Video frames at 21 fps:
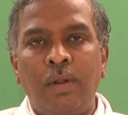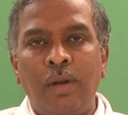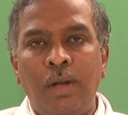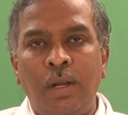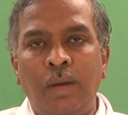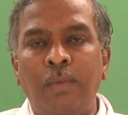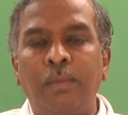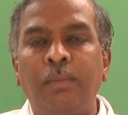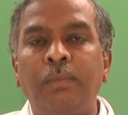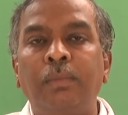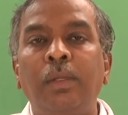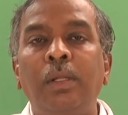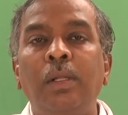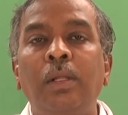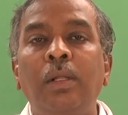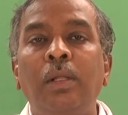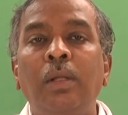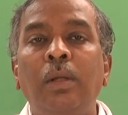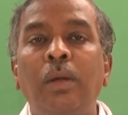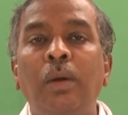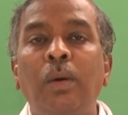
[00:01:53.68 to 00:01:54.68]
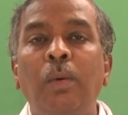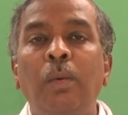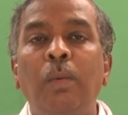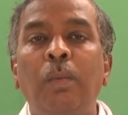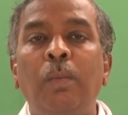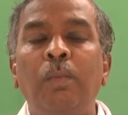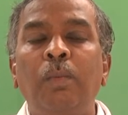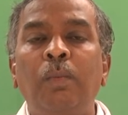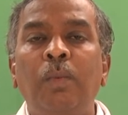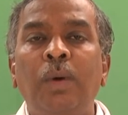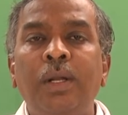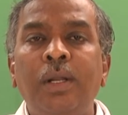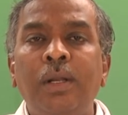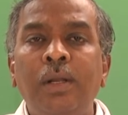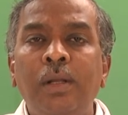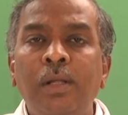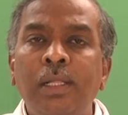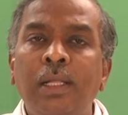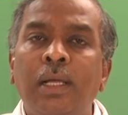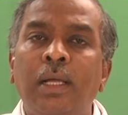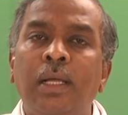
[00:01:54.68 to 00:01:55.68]
Now, what are
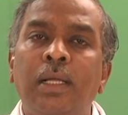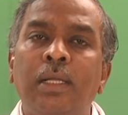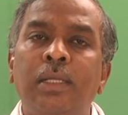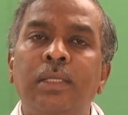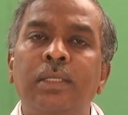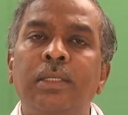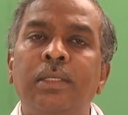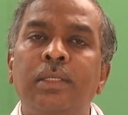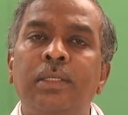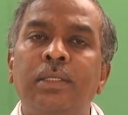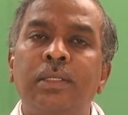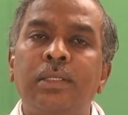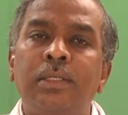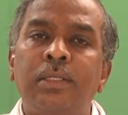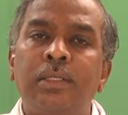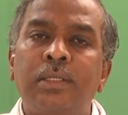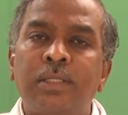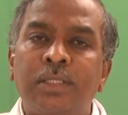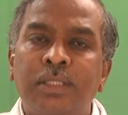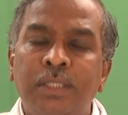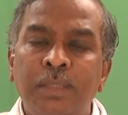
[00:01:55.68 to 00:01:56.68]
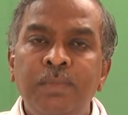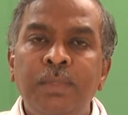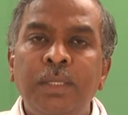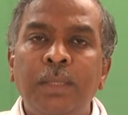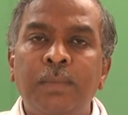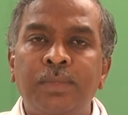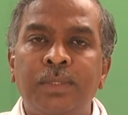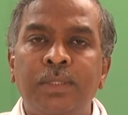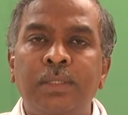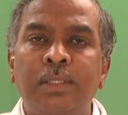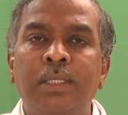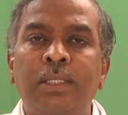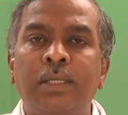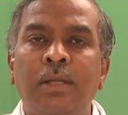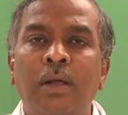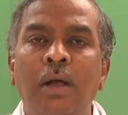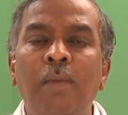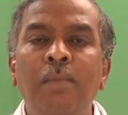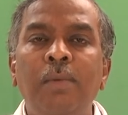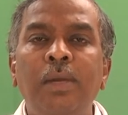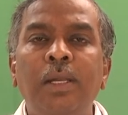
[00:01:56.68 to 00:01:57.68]
all the symptoms that
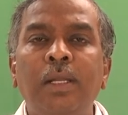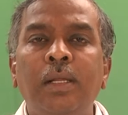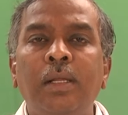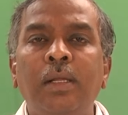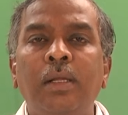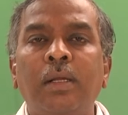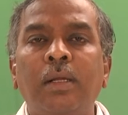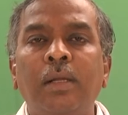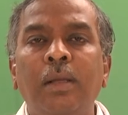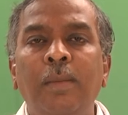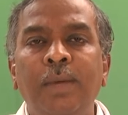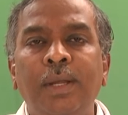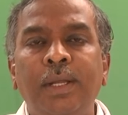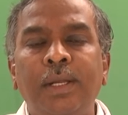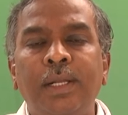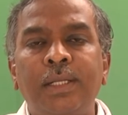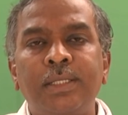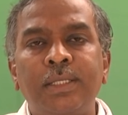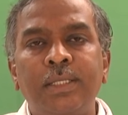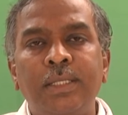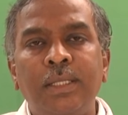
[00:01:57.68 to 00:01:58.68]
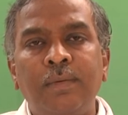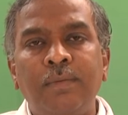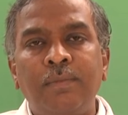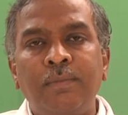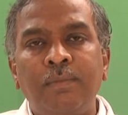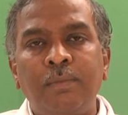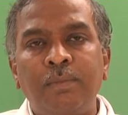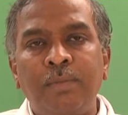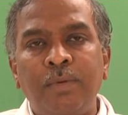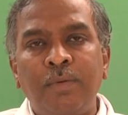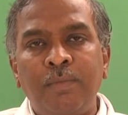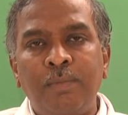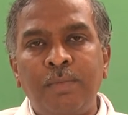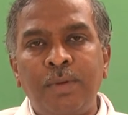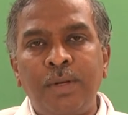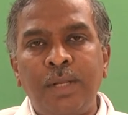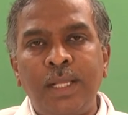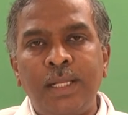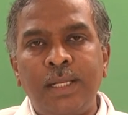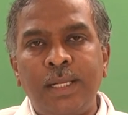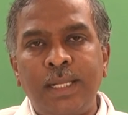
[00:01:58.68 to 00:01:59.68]
commonly come across in the
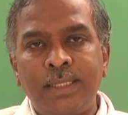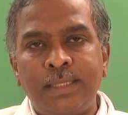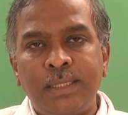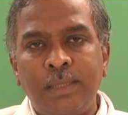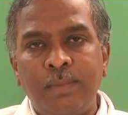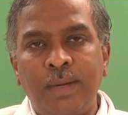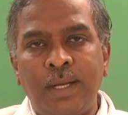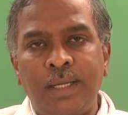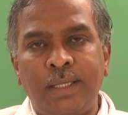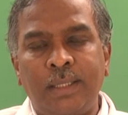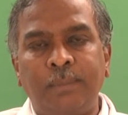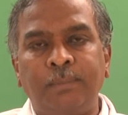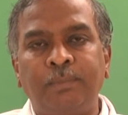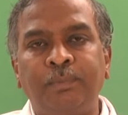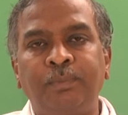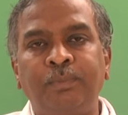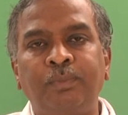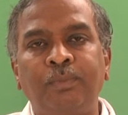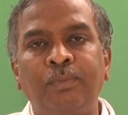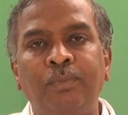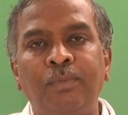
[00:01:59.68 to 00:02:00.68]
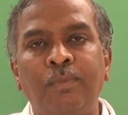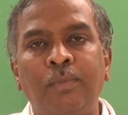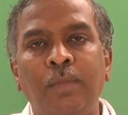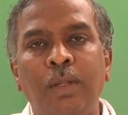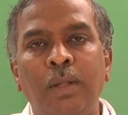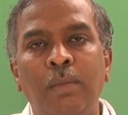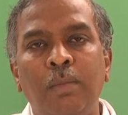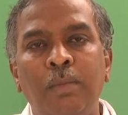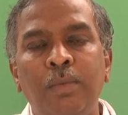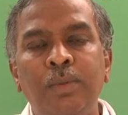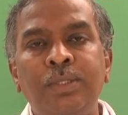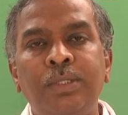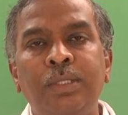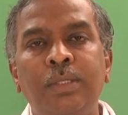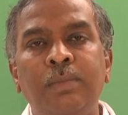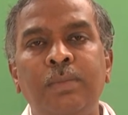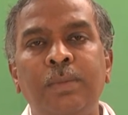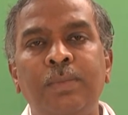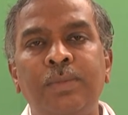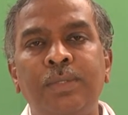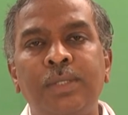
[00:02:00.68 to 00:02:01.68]
nasal part? Most
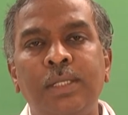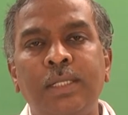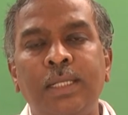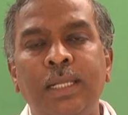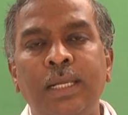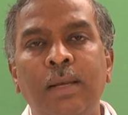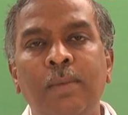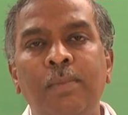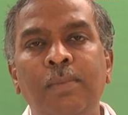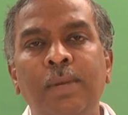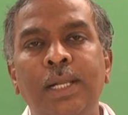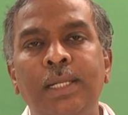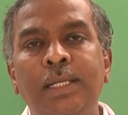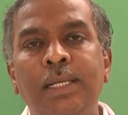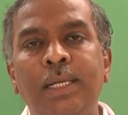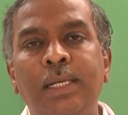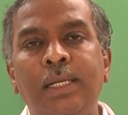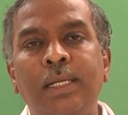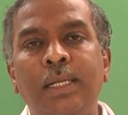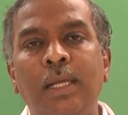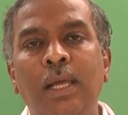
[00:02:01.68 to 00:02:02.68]
of the people, they complain that